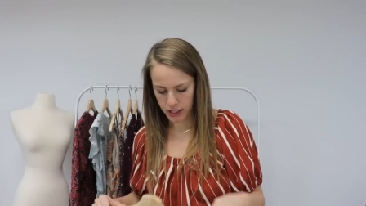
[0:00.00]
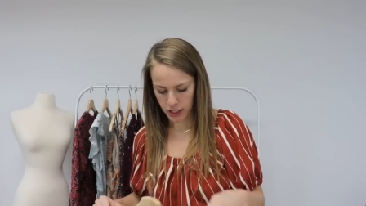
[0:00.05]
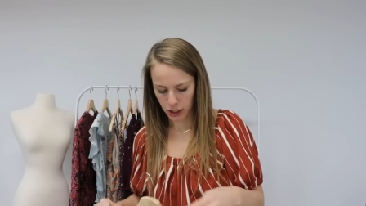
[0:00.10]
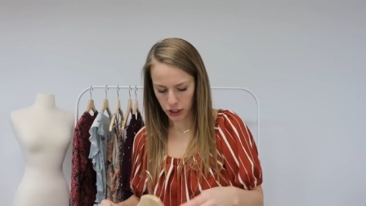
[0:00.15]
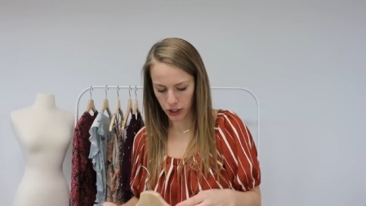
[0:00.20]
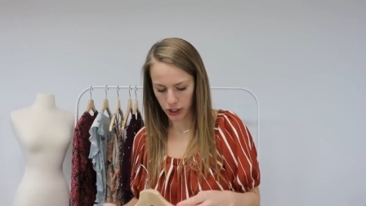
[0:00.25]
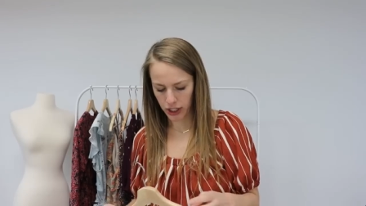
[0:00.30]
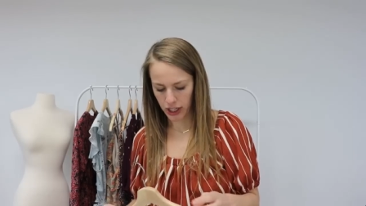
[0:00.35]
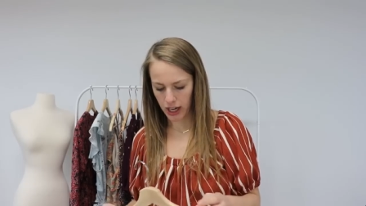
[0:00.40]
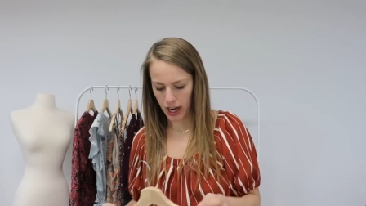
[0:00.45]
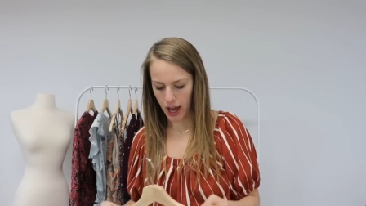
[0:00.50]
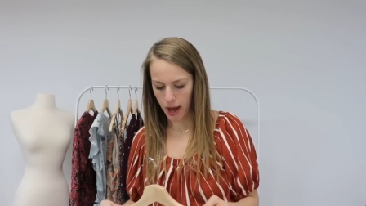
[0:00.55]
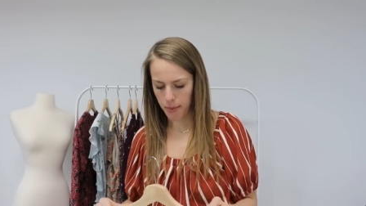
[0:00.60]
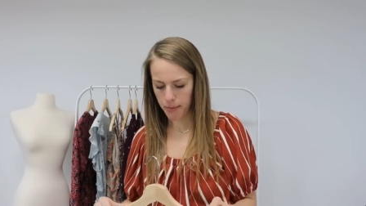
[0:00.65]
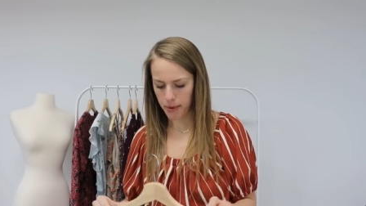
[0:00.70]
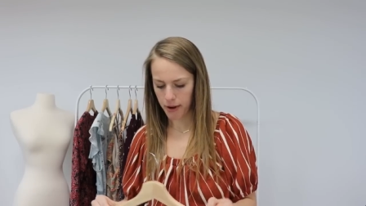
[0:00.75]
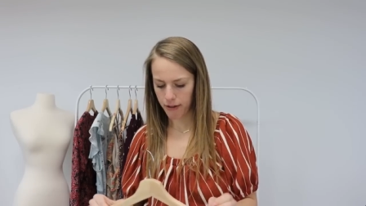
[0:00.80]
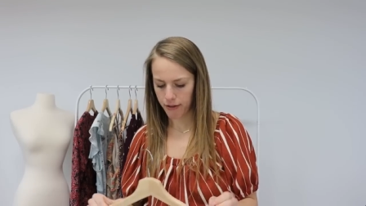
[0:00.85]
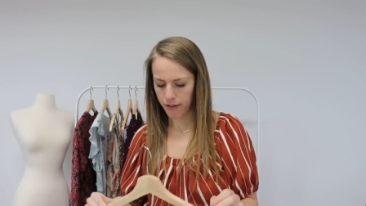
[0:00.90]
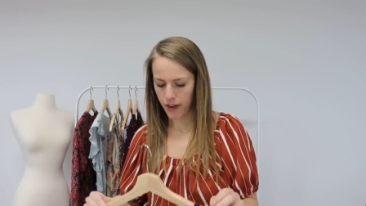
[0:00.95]
to look it
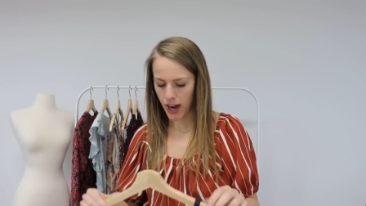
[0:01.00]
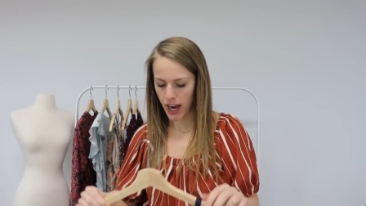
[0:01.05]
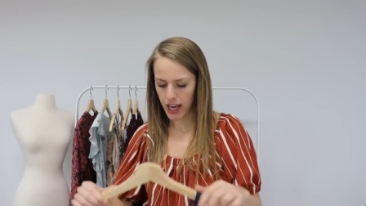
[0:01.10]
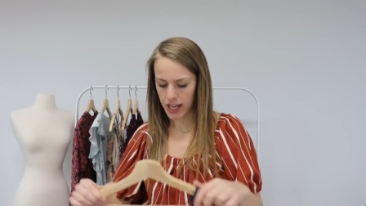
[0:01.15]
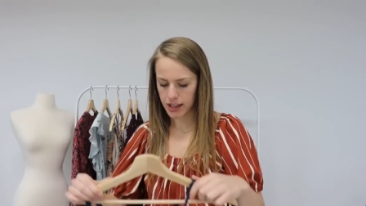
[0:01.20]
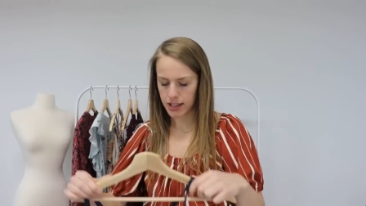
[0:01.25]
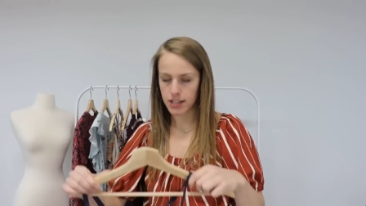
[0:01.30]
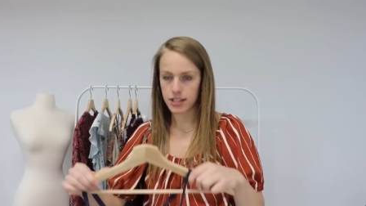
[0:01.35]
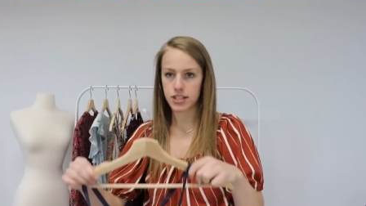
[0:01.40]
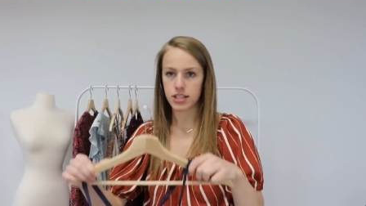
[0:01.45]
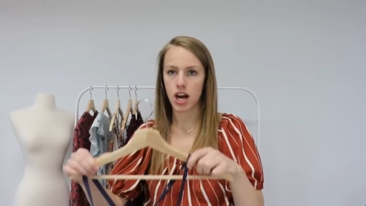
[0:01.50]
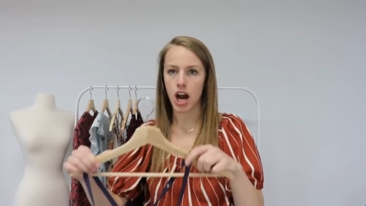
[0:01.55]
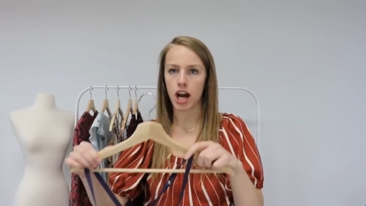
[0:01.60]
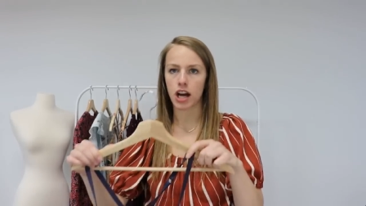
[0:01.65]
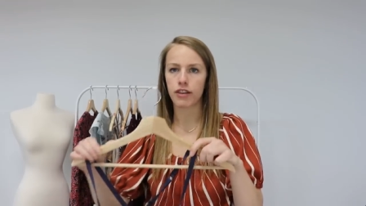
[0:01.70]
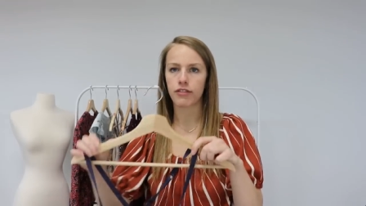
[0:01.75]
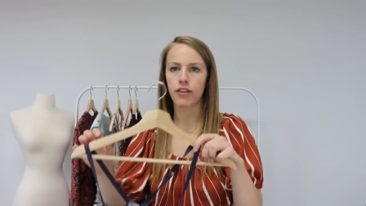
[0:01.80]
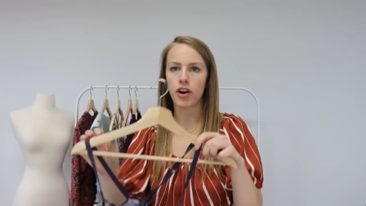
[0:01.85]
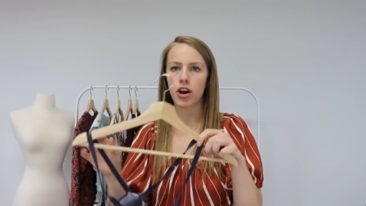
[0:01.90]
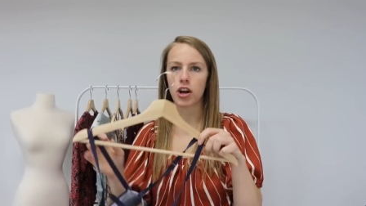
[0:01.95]
up and find the
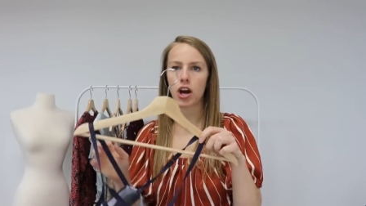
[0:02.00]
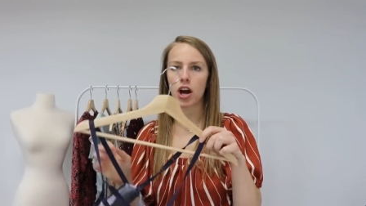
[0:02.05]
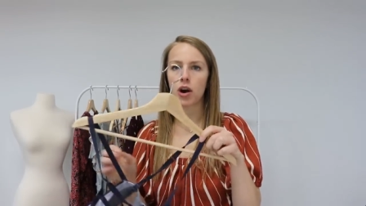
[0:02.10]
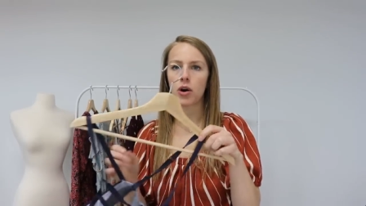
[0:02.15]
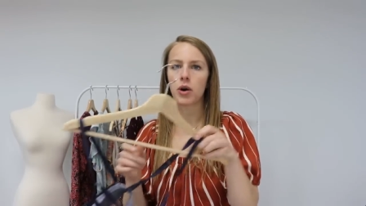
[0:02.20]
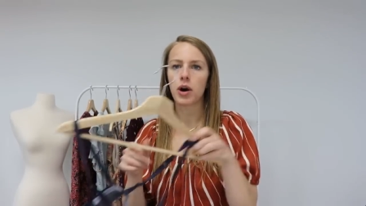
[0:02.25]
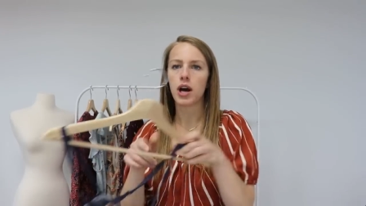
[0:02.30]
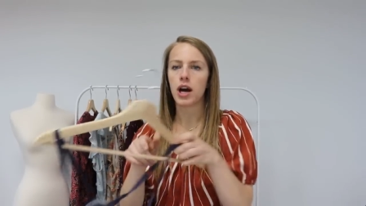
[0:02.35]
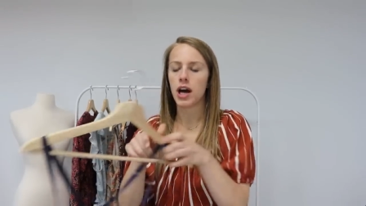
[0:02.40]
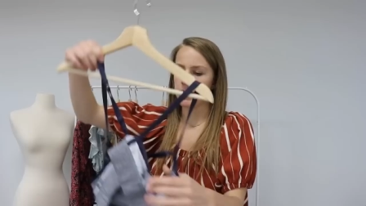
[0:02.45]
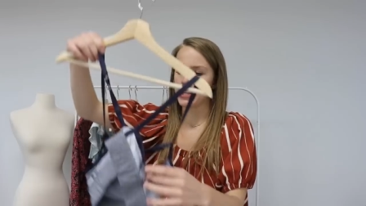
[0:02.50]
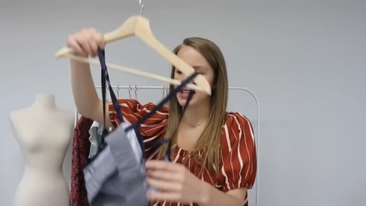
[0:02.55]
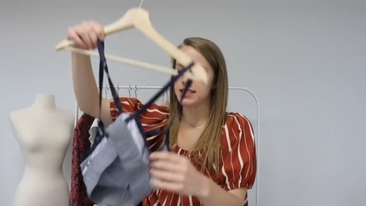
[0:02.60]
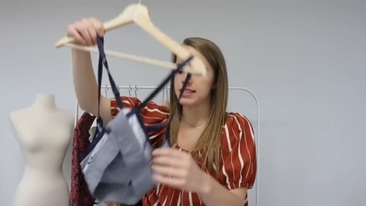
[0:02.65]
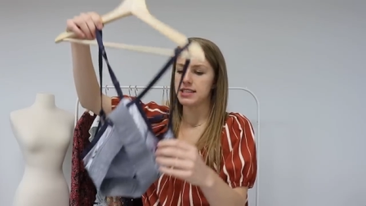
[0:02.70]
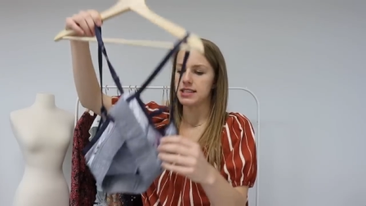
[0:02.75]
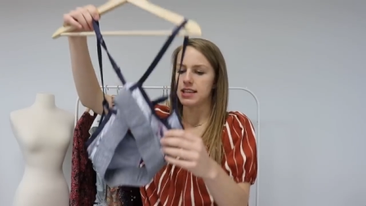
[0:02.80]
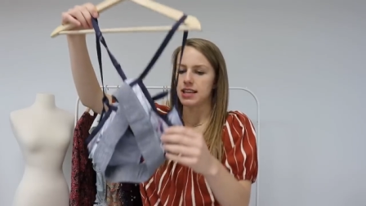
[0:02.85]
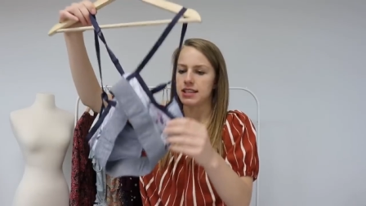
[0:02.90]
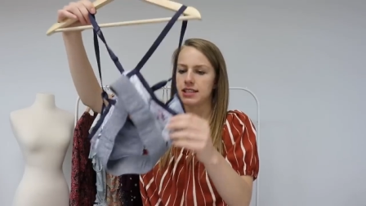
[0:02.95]
stock photo. But
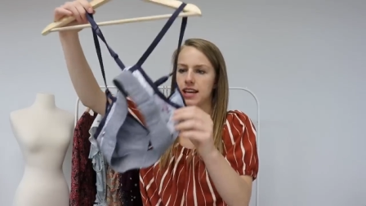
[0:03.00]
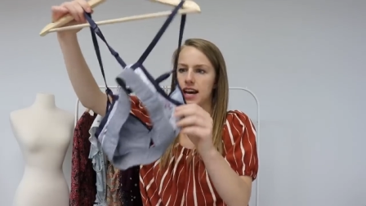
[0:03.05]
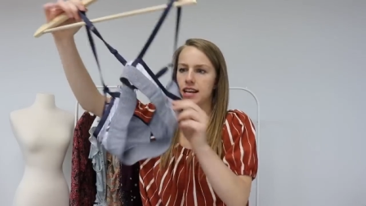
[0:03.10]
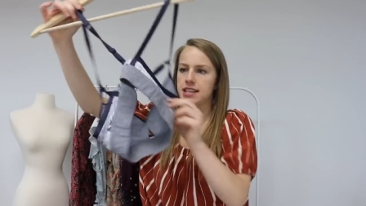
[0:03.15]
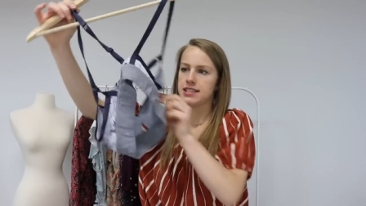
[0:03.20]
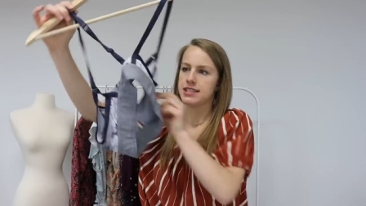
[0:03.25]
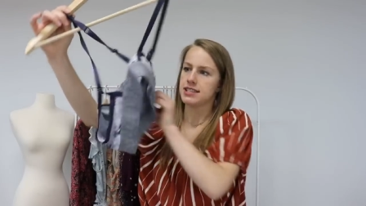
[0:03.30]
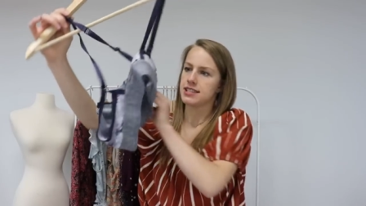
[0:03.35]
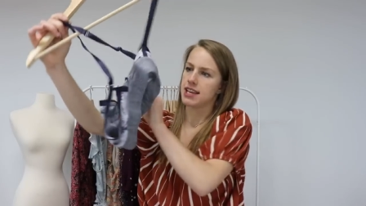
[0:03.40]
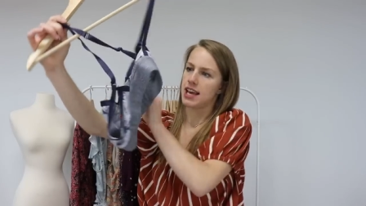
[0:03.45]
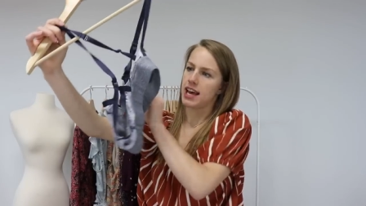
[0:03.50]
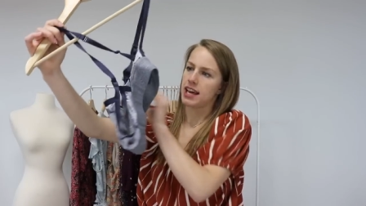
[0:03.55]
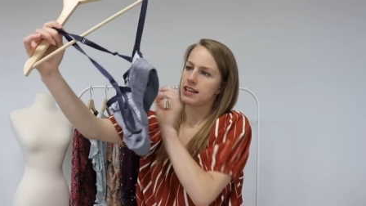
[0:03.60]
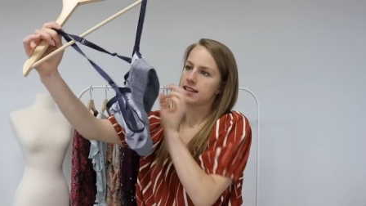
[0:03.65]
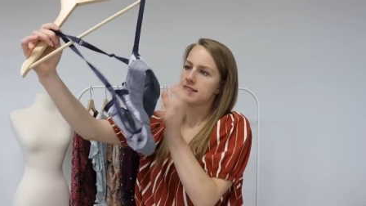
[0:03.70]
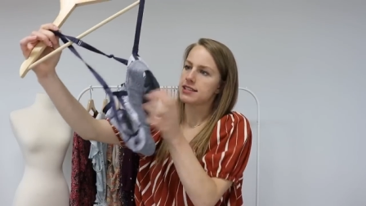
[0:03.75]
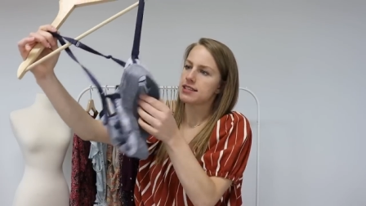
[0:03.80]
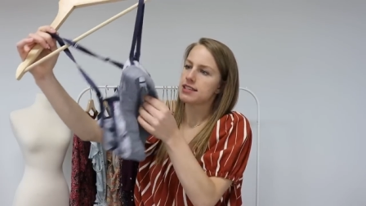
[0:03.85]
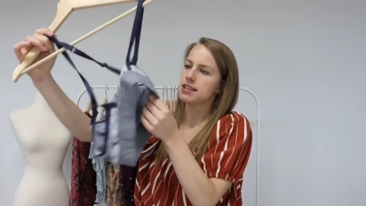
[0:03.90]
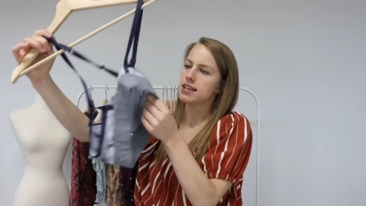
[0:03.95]
this is a size
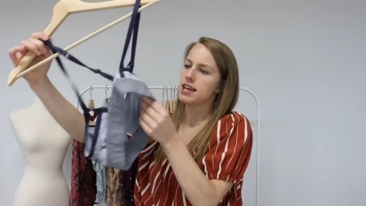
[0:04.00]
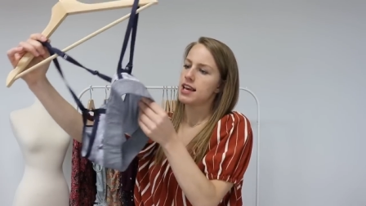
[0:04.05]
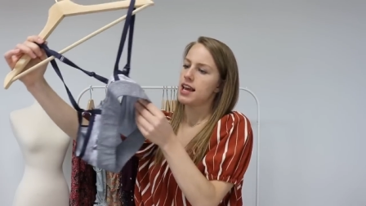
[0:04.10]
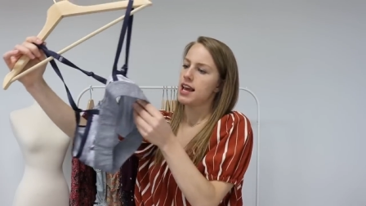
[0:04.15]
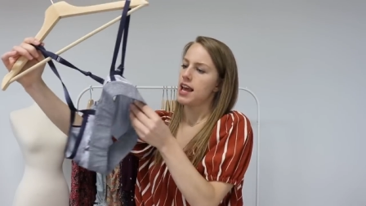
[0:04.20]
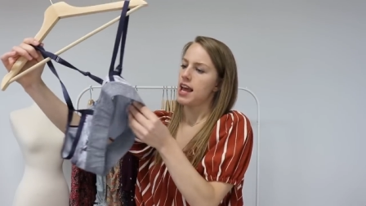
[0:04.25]
six.